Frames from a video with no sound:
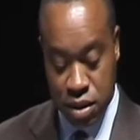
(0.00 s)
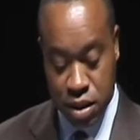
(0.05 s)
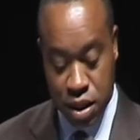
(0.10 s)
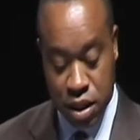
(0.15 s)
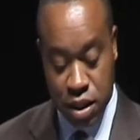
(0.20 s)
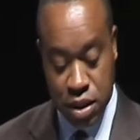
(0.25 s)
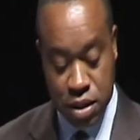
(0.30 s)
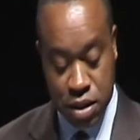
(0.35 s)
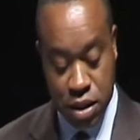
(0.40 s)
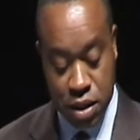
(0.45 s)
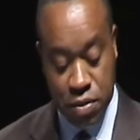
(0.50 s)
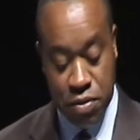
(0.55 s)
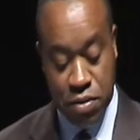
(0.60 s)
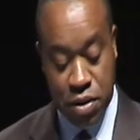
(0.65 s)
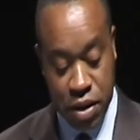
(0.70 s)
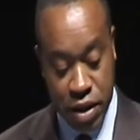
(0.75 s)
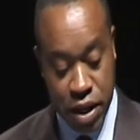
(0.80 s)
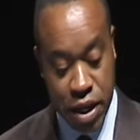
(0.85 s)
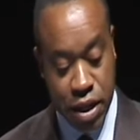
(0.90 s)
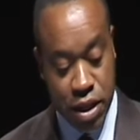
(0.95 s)
it's a
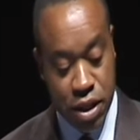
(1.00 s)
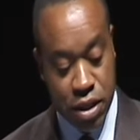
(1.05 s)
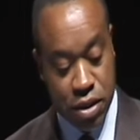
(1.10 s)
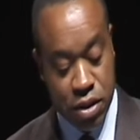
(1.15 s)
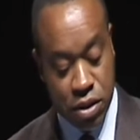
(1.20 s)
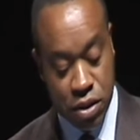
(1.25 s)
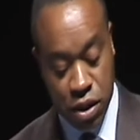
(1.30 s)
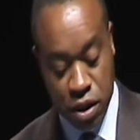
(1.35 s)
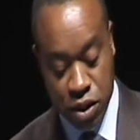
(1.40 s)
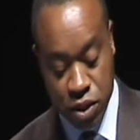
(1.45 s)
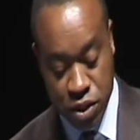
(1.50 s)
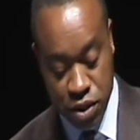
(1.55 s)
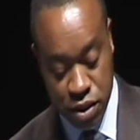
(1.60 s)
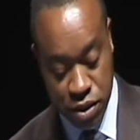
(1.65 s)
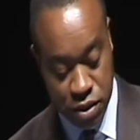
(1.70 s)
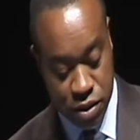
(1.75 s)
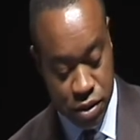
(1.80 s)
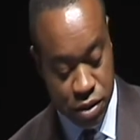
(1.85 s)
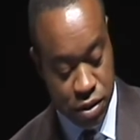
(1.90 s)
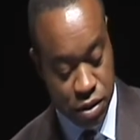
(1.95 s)
very heated discussion,
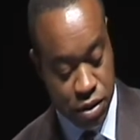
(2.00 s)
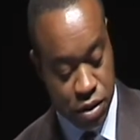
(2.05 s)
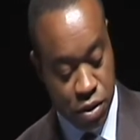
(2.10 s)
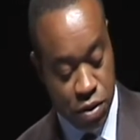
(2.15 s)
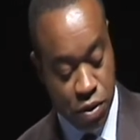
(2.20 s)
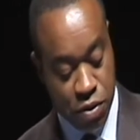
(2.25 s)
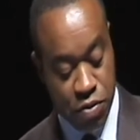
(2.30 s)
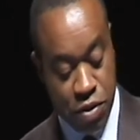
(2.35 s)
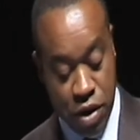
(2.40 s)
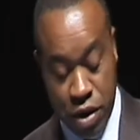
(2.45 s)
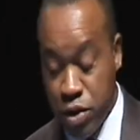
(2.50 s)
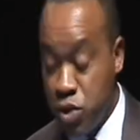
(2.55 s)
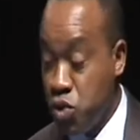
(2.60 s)
very